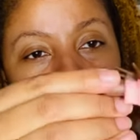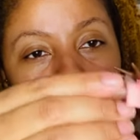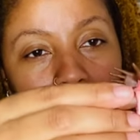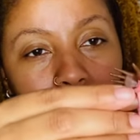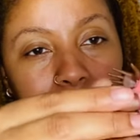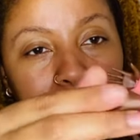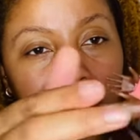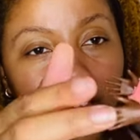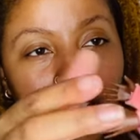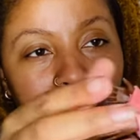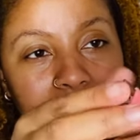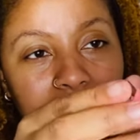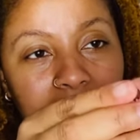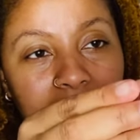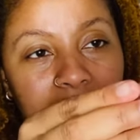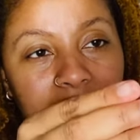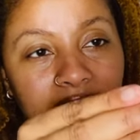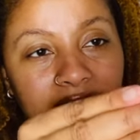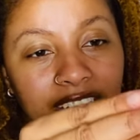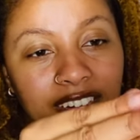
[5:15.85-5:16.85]
oh my
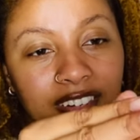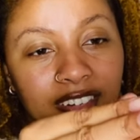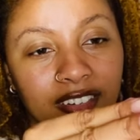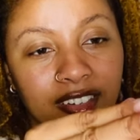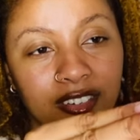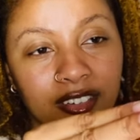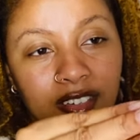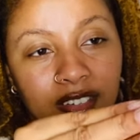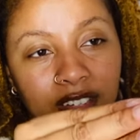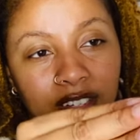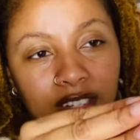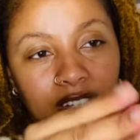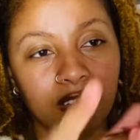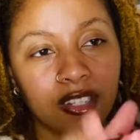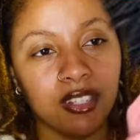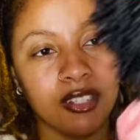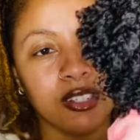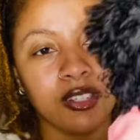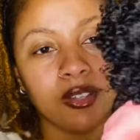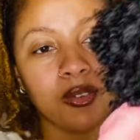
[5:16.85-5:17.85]

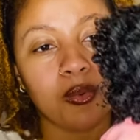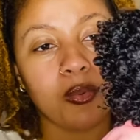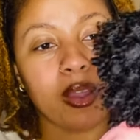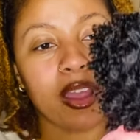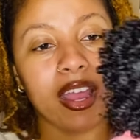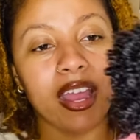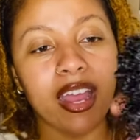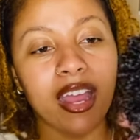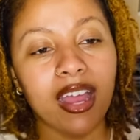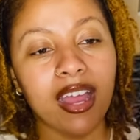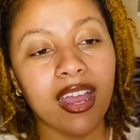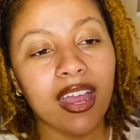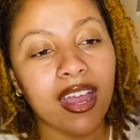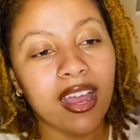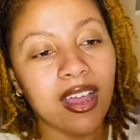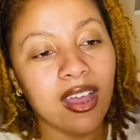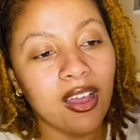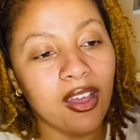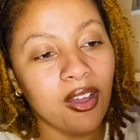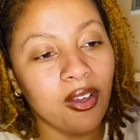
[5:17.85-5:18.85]
god
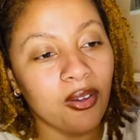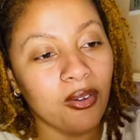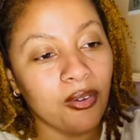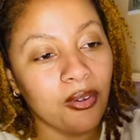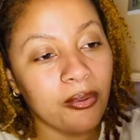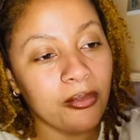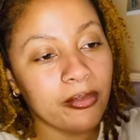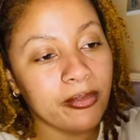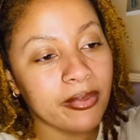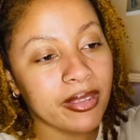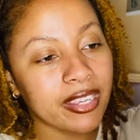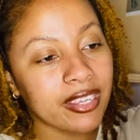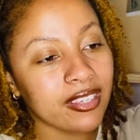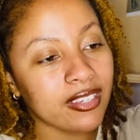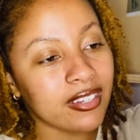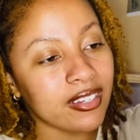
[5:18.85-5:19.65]
wow oh my